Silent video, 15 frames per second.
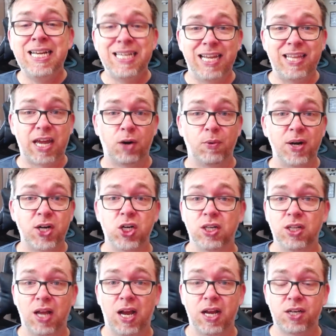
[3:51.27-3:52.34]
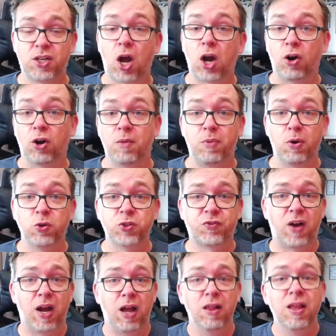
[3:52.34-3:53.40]
in that original uh, Docker Compose
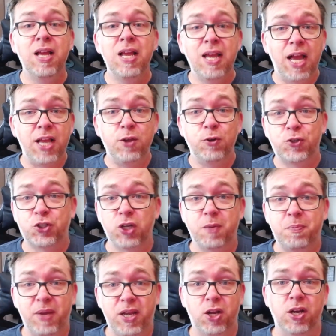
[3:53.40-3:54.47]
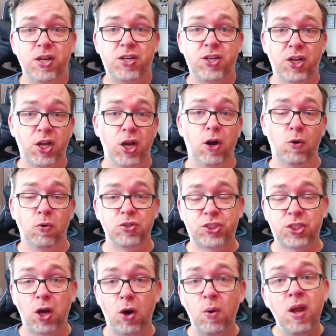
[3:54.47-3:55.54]
file and you should be good to go.
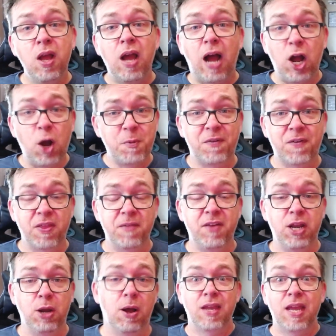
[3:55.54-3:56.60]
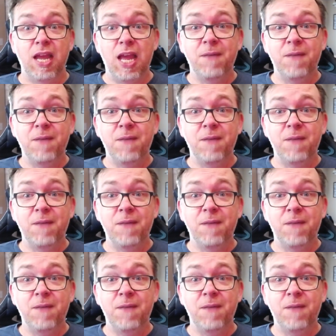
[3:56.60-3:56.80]
So I hope you found the video helpful.